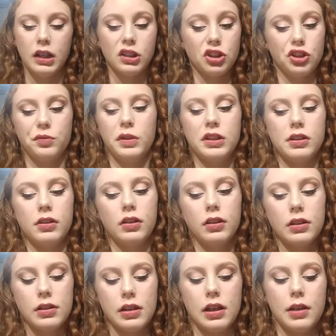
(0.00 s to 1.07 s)
and she wears it all
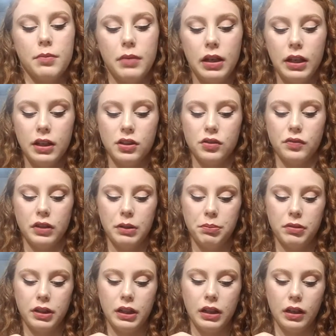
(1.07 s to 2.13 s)
the time and it's a really
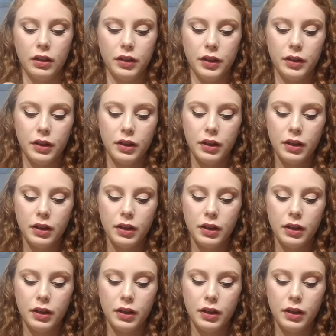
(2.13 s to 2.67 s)
pretty color.